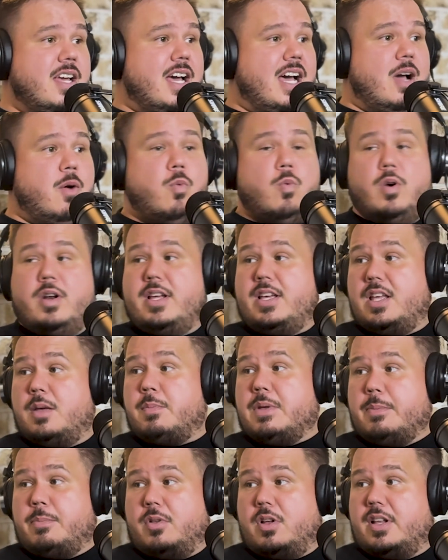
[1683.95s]
I want to get
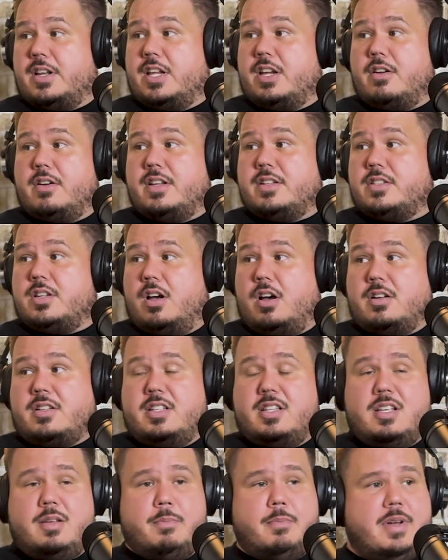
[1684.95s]
people on here and talk
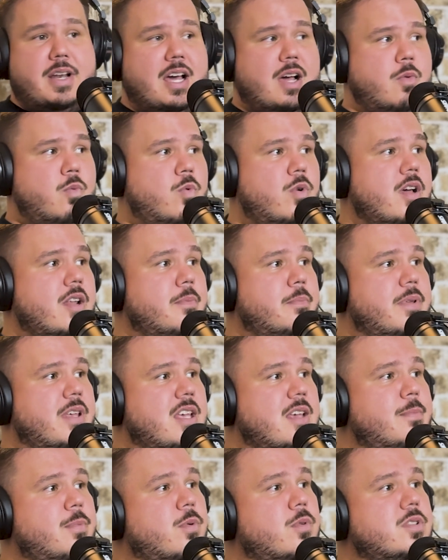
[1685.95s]
to them, but I want
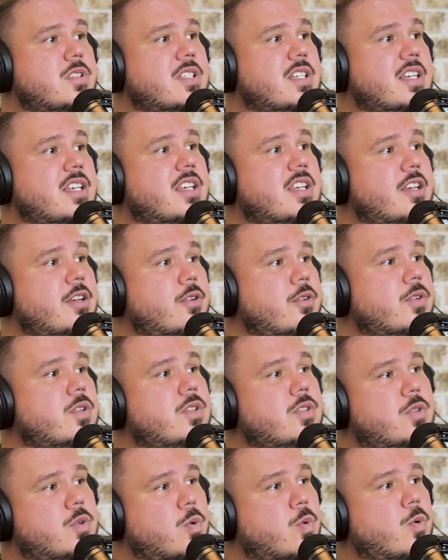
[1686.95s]
people to hear
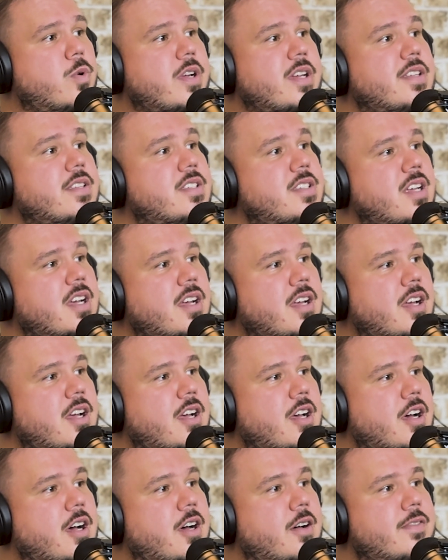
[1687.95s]
stories
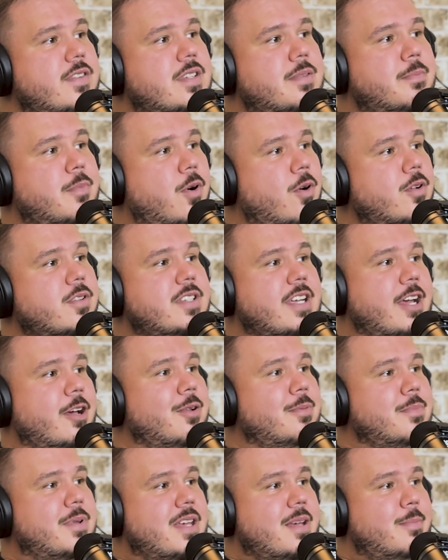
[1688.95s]
of small
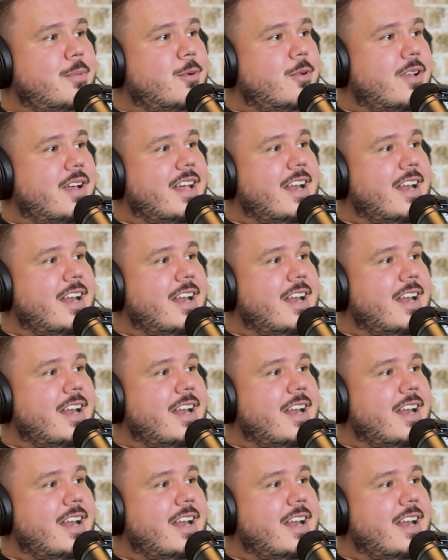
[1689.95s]
town people.